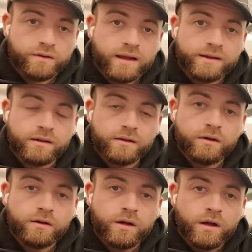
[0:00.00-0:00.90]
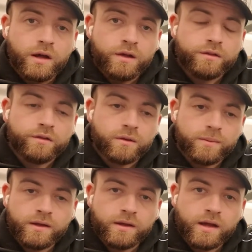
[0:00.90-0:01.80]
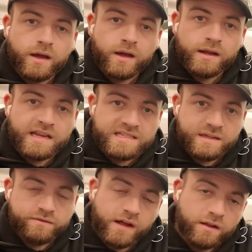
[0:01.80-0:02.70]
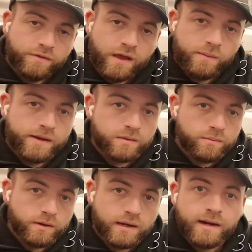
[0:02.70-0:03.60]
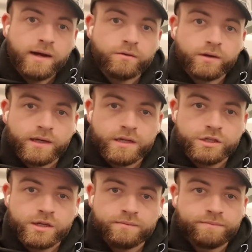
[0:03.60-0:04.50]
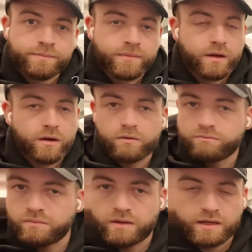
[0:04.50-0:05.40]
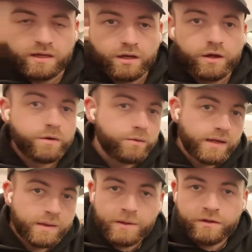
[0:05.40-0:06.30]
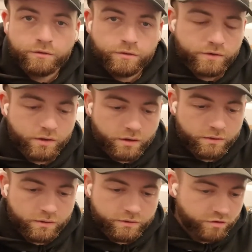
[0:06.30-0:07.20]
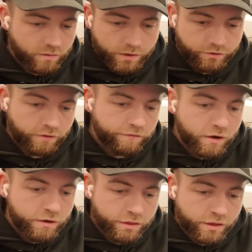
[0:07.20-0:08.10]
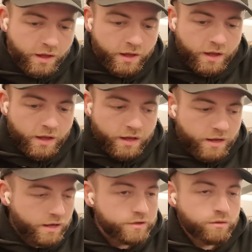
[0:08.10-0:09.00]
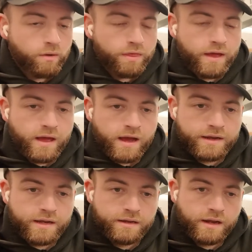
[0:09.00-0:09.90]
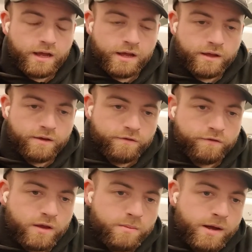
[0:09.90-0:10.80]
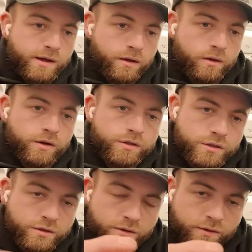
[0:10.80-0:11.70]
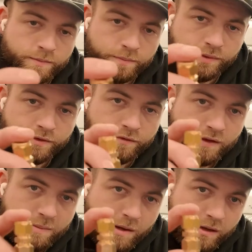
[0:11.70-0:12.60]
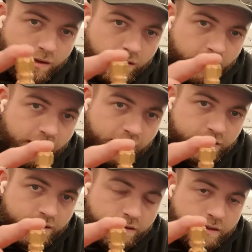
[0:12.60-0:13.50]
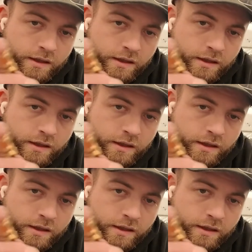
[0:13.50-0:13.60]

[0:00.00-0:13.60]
sliding door, there's going to be an easy valve there where you can plug in an outdoor kitchen or an uni pizza oven or so on and so forth. And so on there I need a female to female connector.